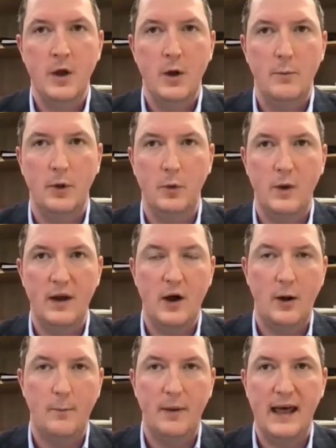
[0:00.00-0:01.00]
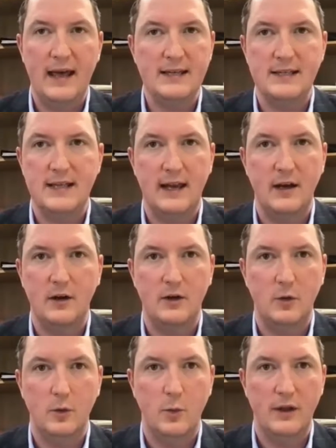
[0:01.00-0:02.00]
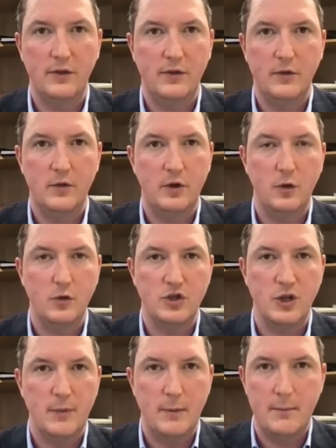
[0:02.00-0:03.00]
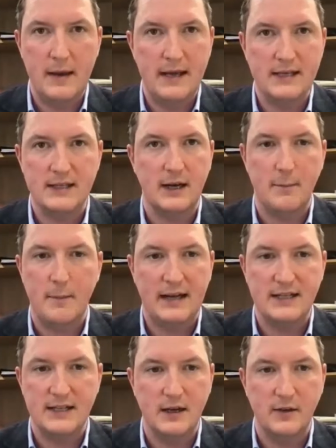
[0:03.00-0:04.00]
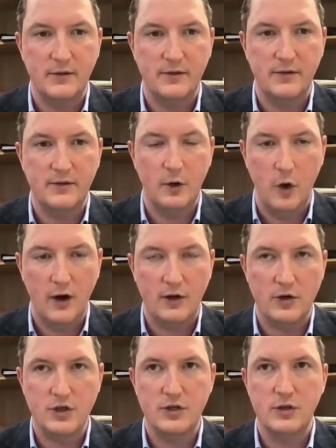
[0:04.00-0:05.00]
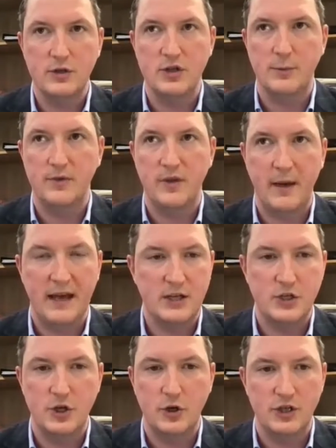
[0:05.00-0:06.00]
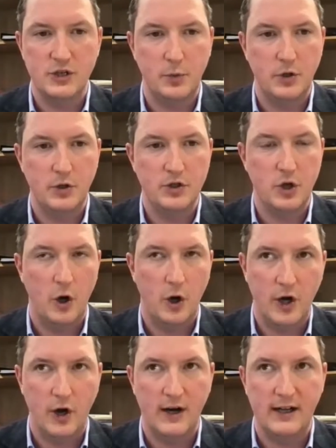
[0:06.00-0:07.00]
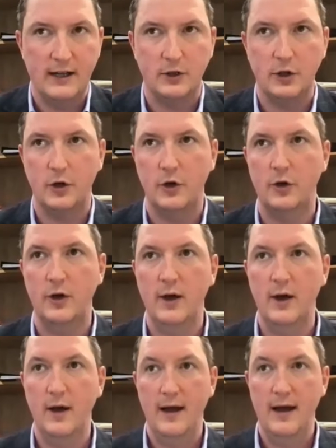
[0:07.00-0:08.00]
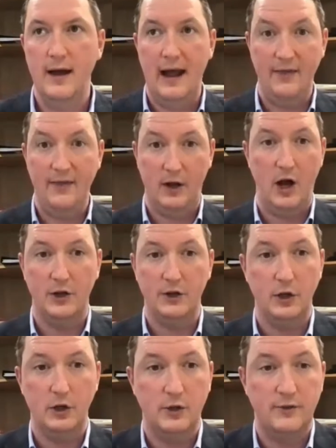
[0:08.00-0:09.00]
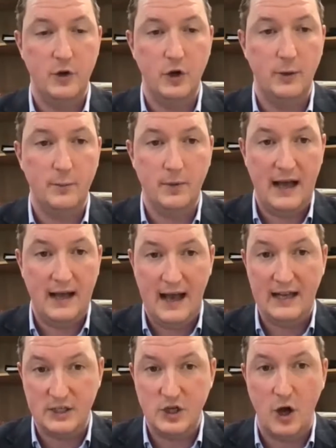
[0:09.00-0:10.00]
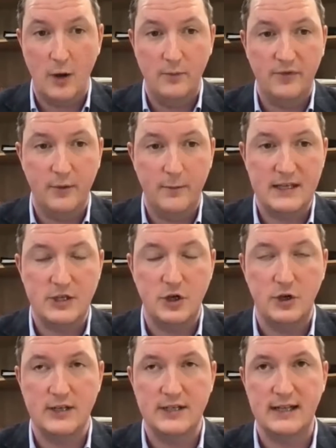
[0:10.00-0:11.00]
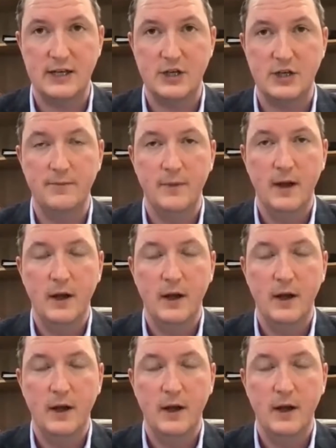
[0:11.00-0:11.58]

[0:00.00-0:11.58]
But we are blessed here with, some amazing and imaginative lawyers. Some of the best jurisprudence on Article 2 in the continent of Europe has come from this jurisdiction.